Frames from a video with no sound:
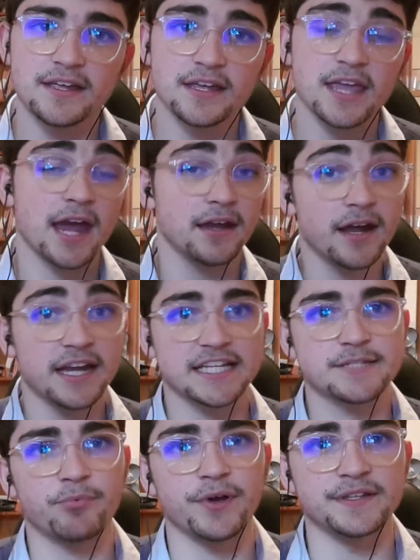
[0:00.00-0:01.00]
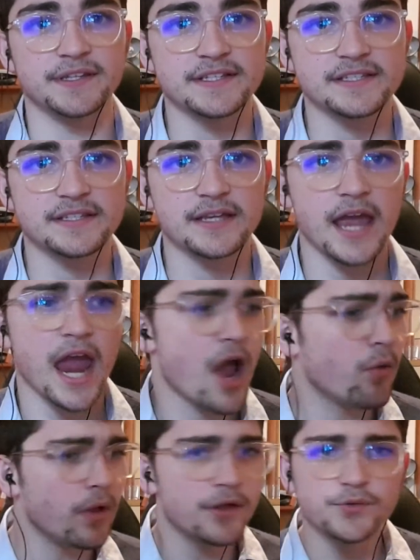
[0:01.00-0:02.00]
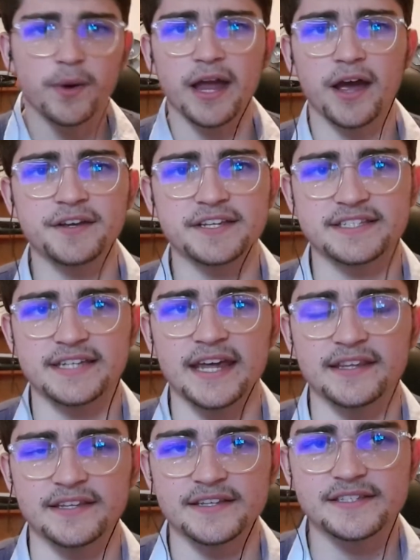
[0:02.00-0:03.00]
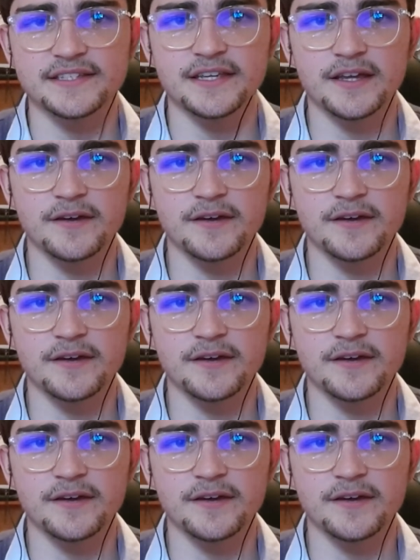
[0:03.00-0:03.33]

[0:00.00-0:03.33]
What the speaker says: Can I explain this? How well do I understand this,